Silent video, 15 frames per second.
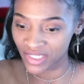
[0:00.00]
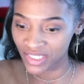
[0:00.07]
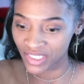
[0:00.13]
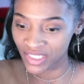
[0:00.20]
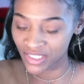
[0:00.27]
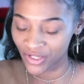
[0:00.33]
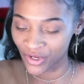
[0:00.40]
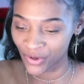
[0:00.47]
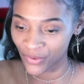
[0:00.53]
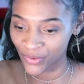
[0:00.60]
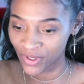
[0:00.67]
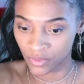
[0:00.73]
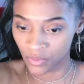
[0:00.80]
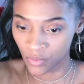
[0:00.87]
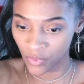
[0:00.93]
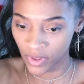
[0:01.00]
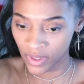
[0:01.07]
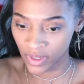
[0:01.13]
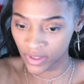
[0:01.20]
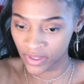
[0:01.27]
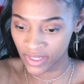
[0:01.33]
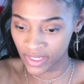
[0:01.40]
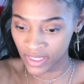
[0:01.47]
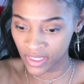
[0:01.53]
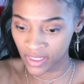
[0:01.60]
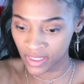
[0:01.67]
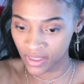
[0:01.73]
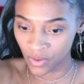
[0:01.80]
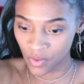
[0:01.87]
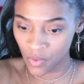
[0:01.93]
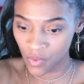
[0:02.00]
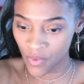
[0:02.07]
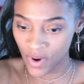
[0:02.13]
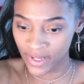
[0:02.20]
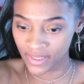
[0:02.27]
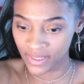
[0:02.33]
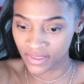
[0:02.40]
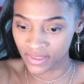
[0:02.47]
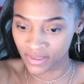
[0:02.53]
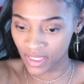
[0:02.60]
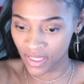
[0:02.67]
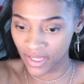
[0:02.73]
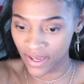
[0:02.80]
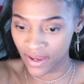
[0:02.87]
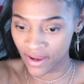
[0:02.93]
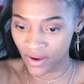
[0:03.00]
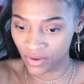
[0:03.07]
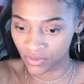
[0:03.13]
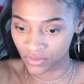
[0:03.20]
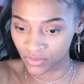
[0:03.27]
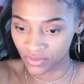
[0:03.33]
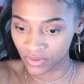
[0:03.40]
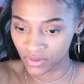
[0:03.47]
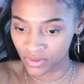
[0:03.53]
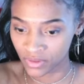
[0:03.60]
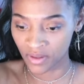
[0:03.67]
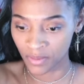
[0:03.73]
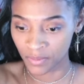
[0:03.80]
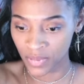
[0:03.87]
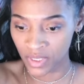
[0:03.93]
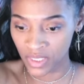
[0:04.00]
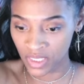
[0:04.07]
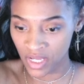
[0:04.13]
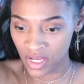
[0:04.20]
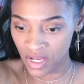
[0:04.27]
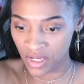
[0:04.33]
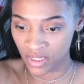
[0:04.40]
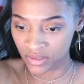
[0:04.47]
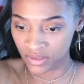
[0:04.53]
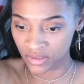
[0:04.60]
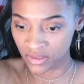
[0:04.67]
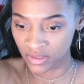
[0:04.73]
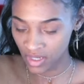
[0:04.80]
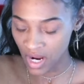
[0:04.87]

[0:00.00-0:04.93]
So wearing white gown, blonde.